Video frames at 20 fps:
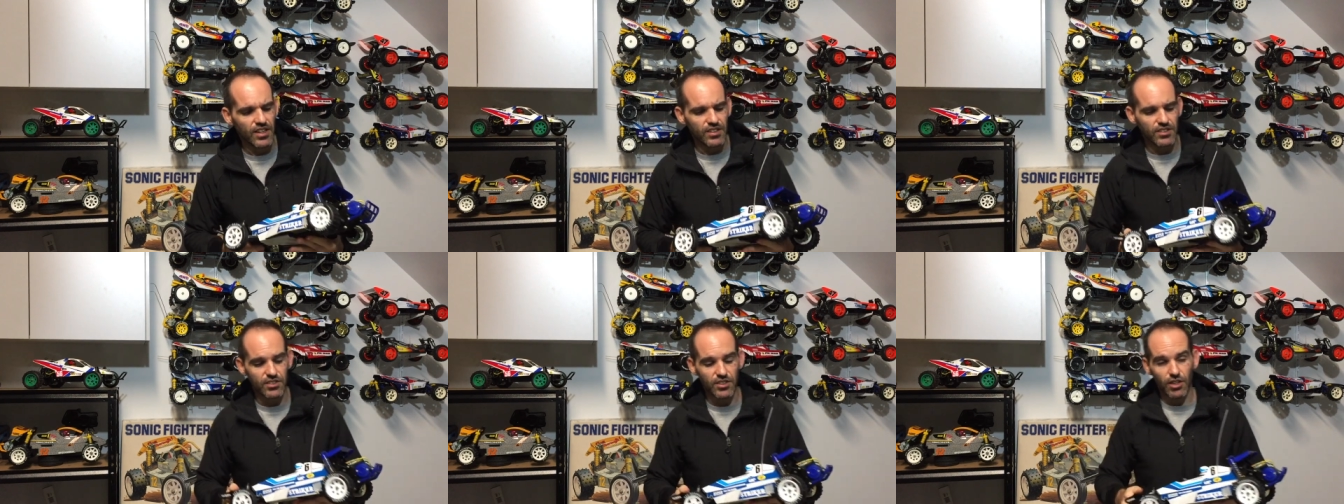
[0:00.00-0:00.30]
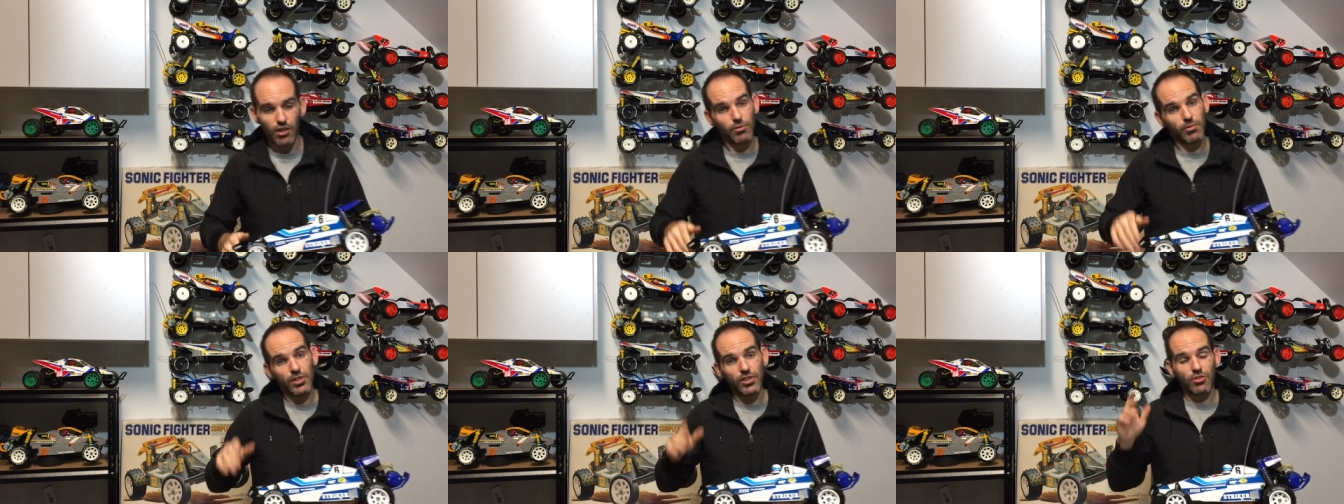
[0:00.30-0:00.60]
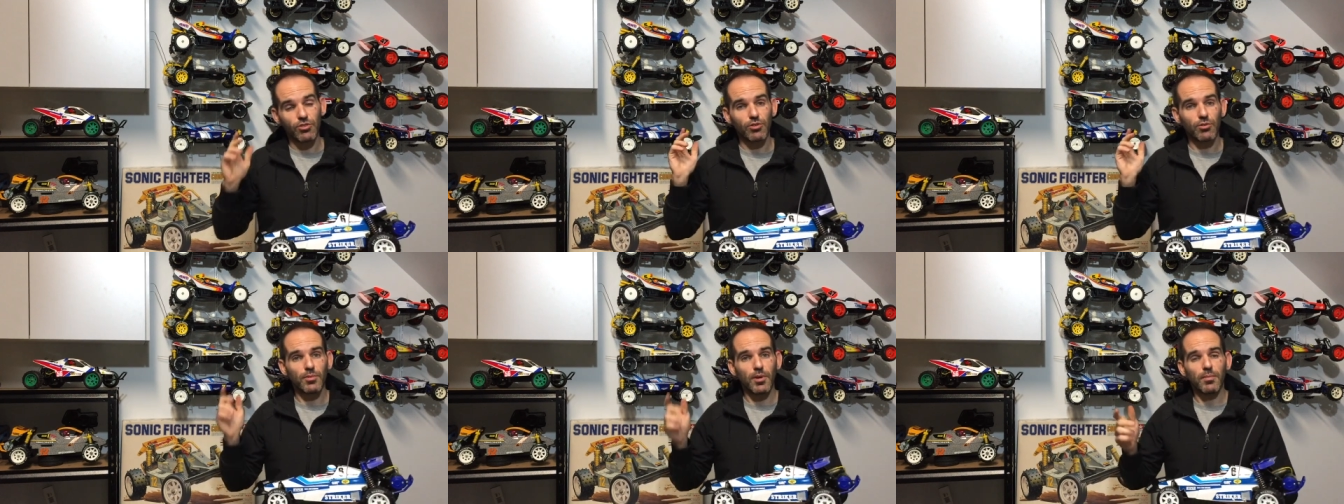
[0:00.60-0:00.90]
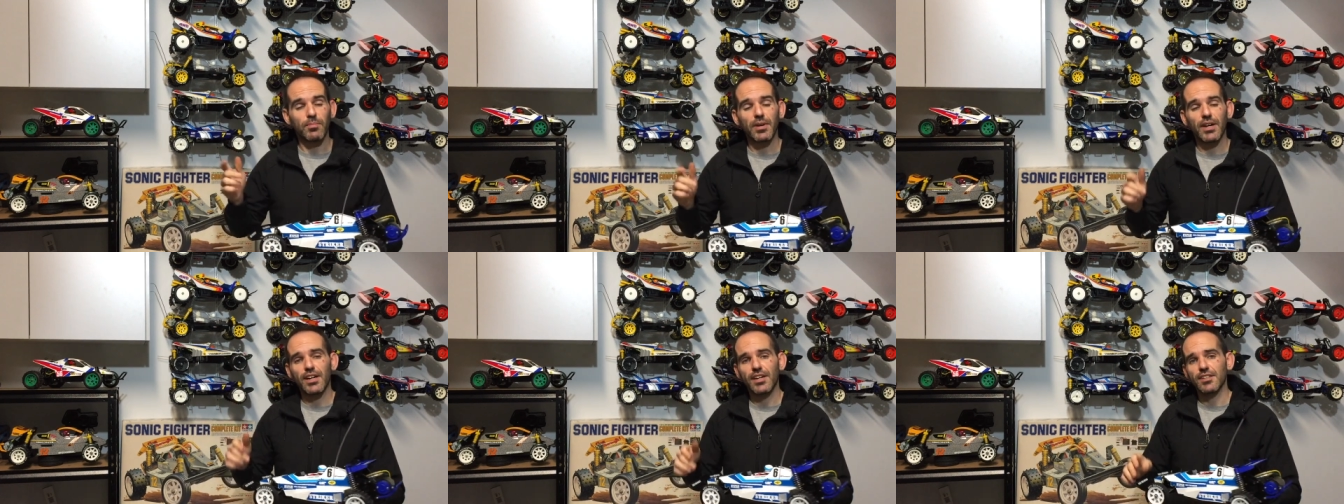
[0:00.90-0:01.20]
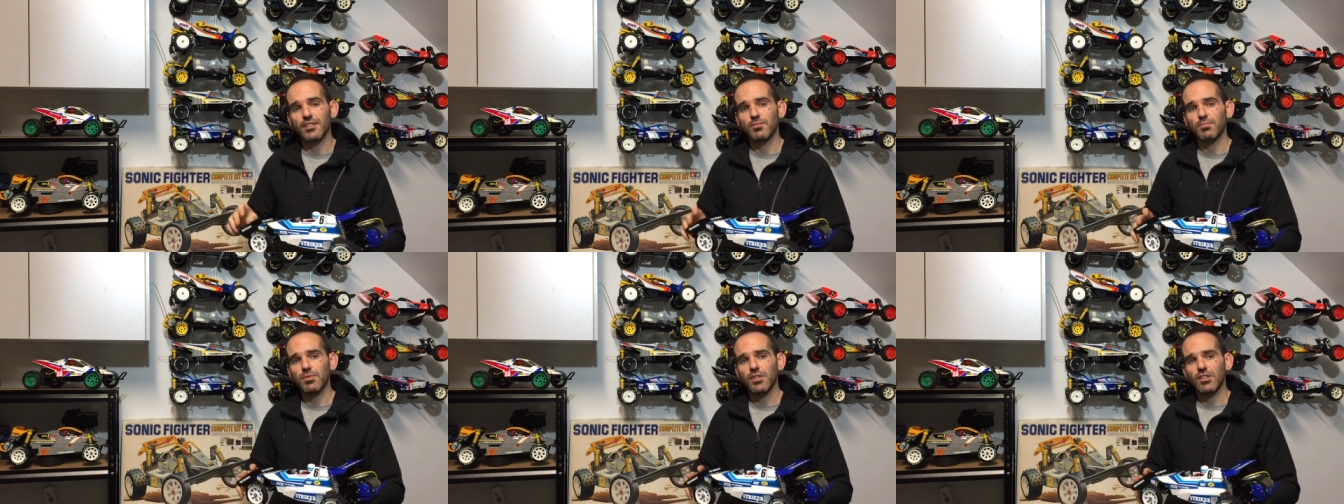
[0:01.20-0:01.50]
So I went through my
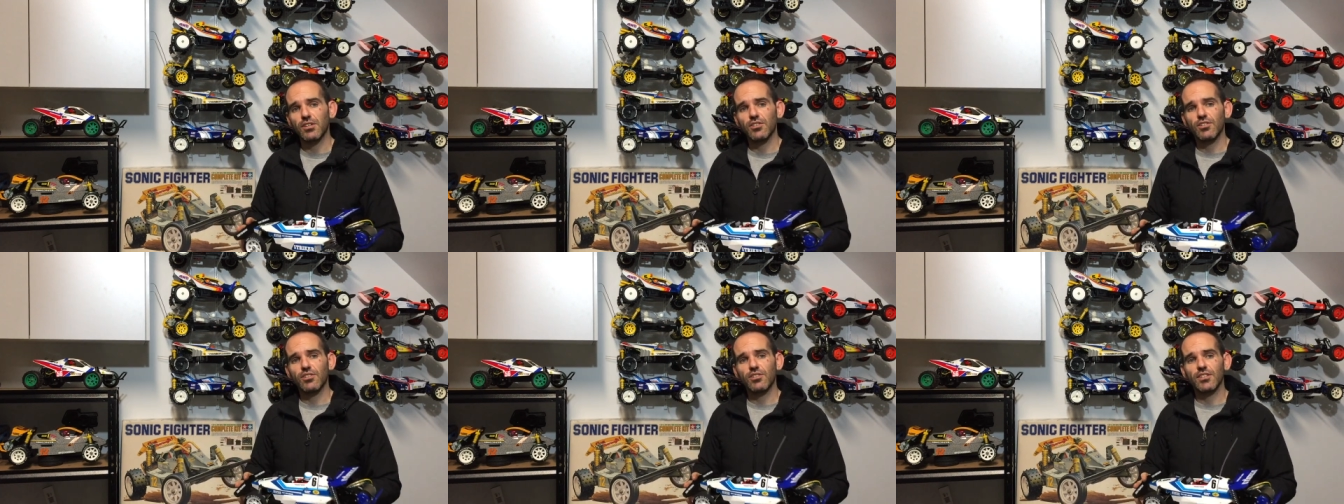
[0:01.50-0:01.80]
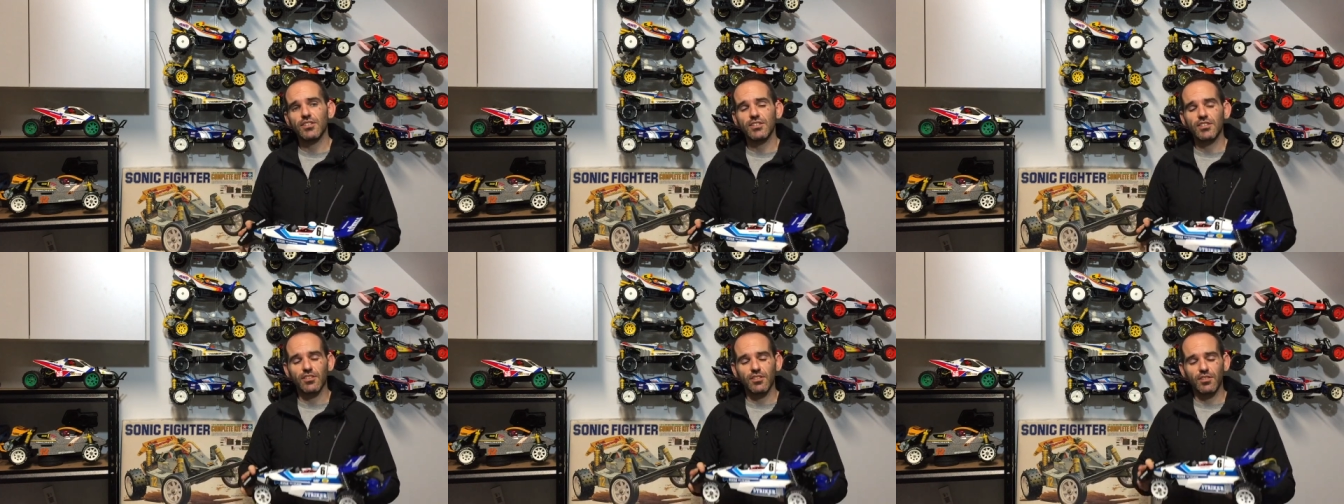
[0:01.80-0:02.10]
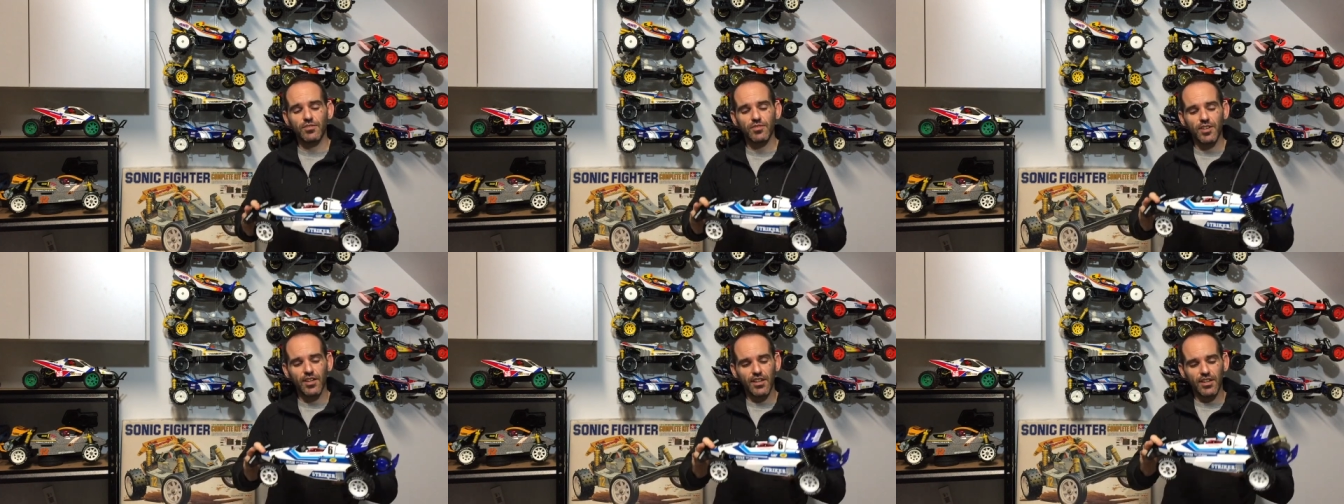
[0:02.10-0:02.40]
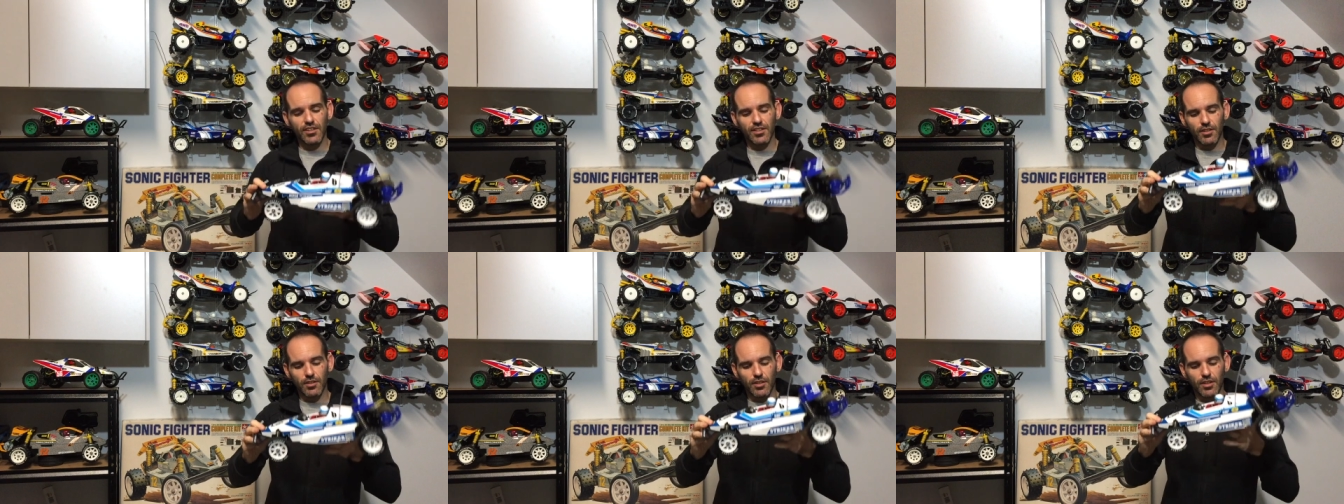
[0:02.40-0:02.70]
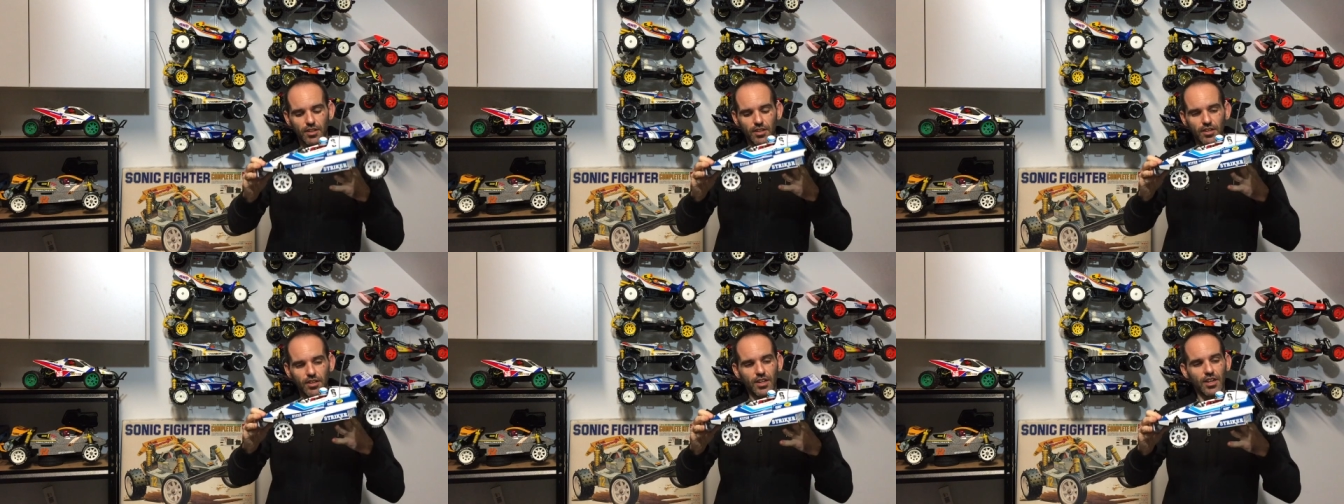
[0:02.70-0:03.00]
parts bin, guys, and I found
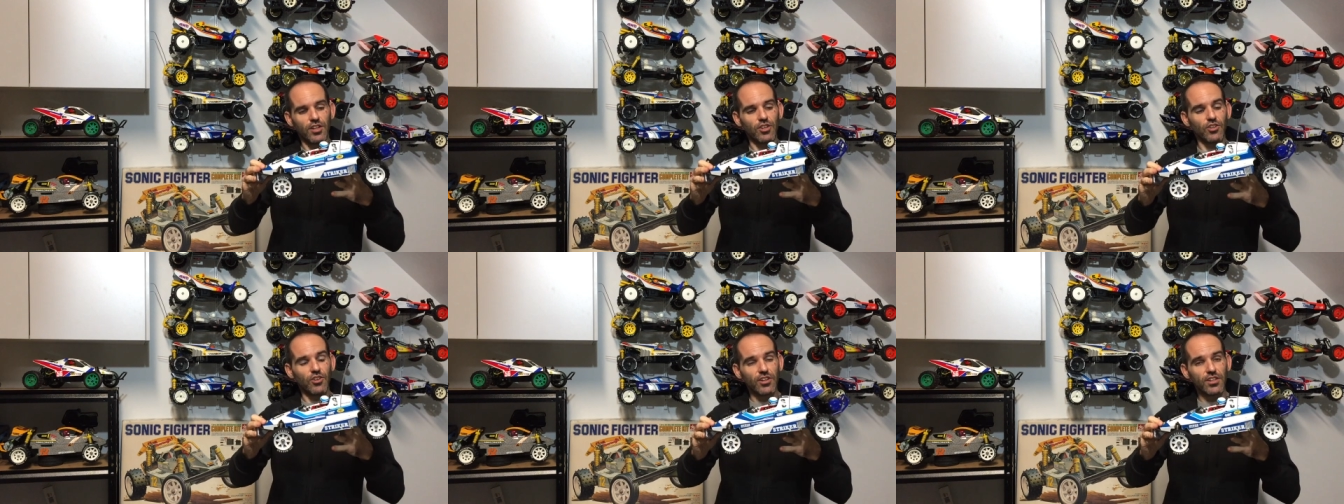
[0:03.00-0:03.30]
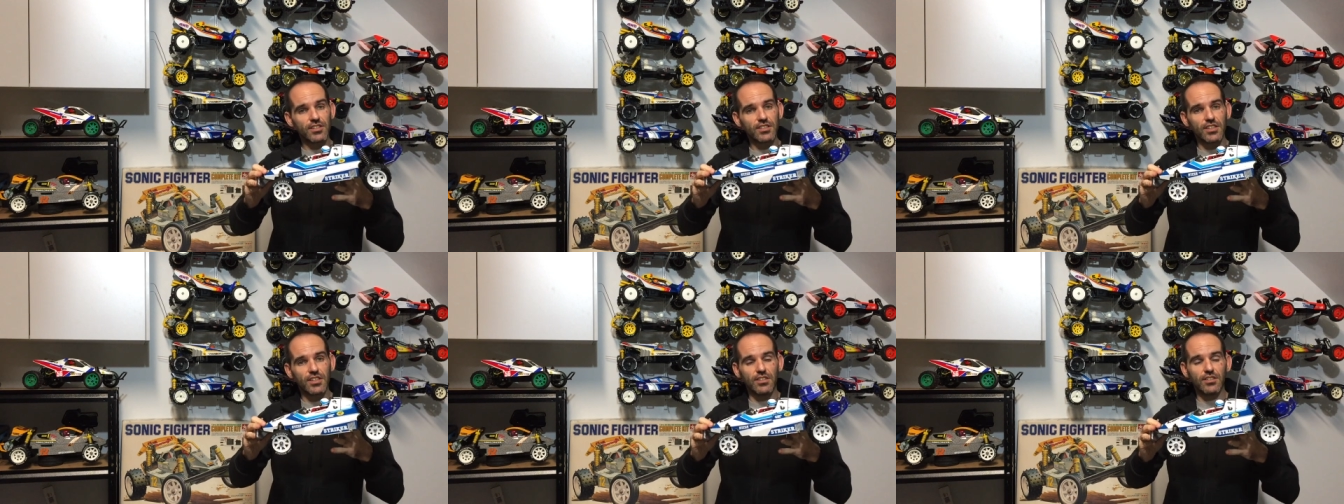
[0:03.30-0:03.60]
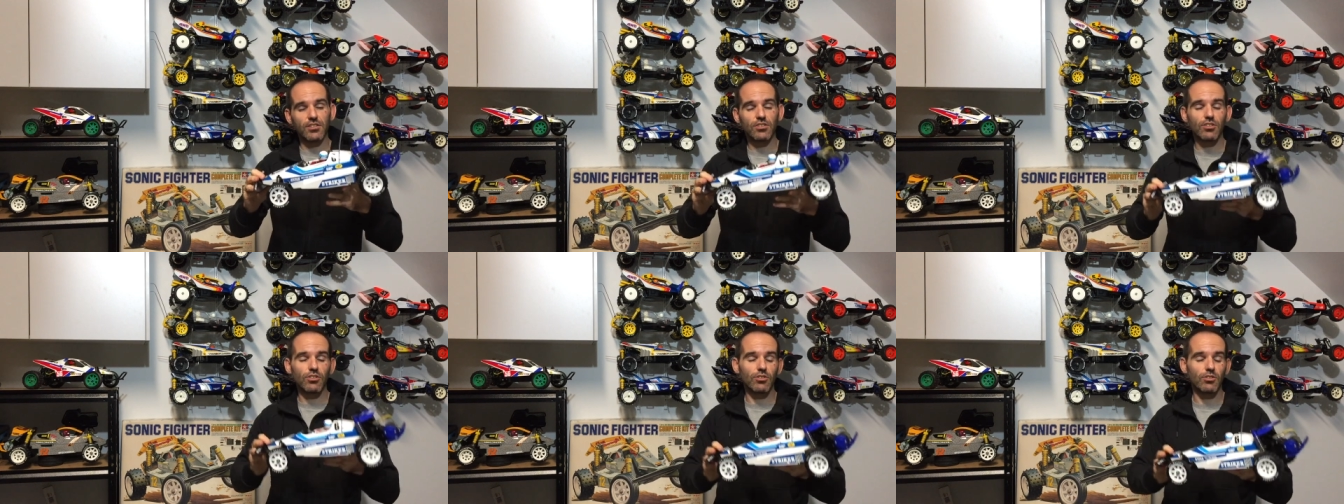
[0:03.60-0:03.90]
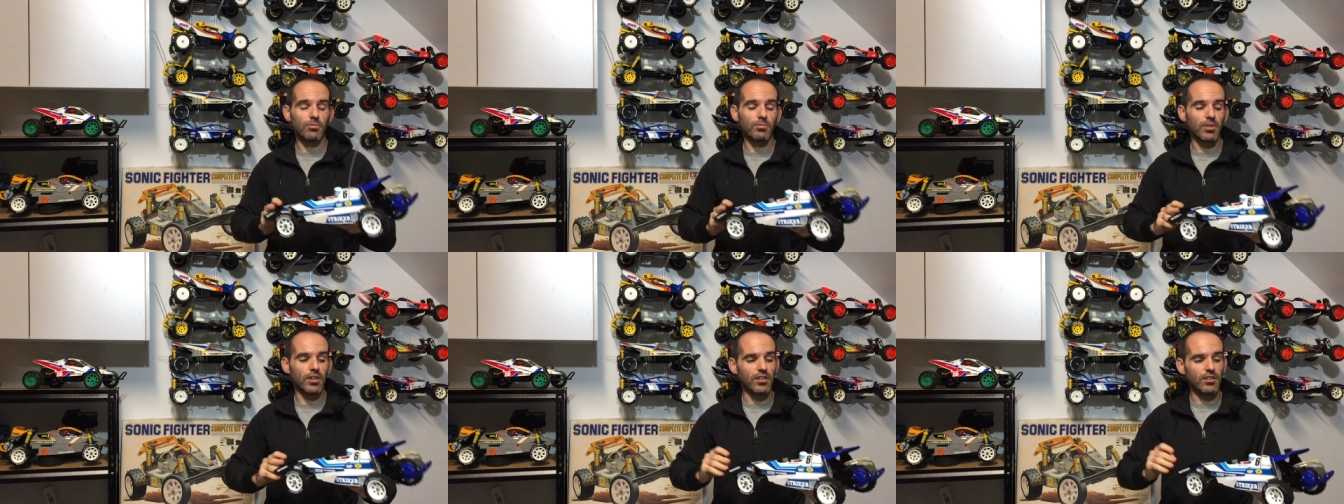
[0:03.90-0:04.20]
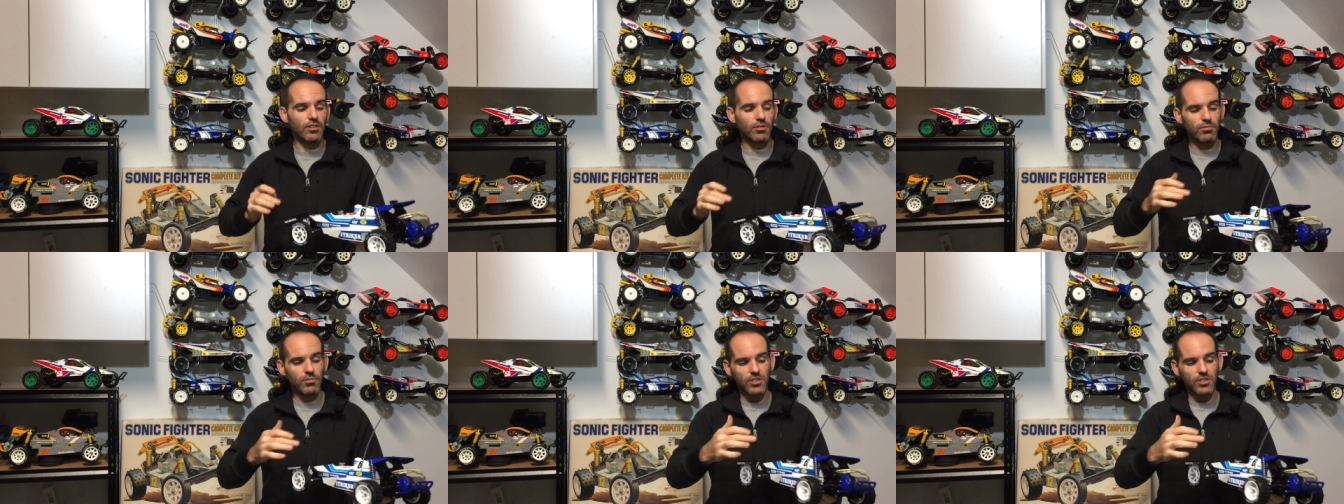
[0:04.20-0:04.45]
a, a nineteen tooth pinion,